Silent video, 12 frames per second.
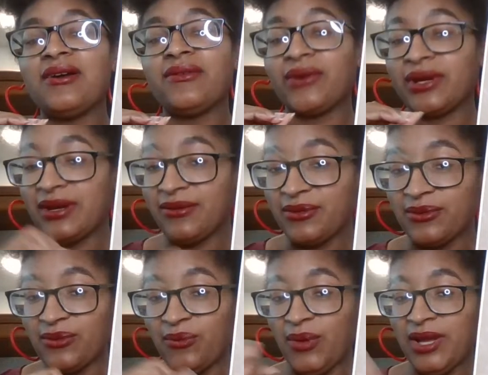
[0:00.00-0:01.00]
for
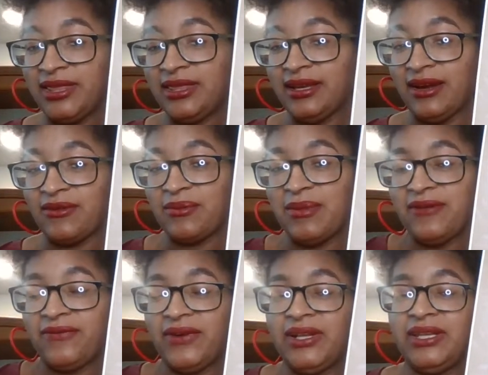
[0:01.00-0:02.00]
government
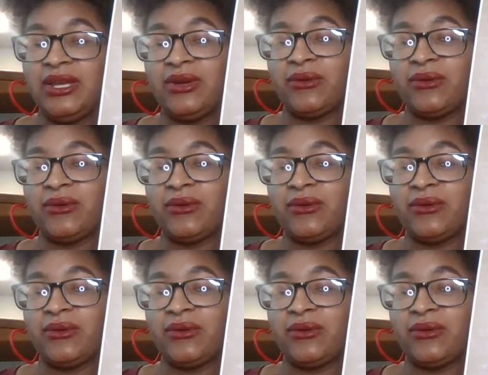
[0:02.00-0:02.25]
funding,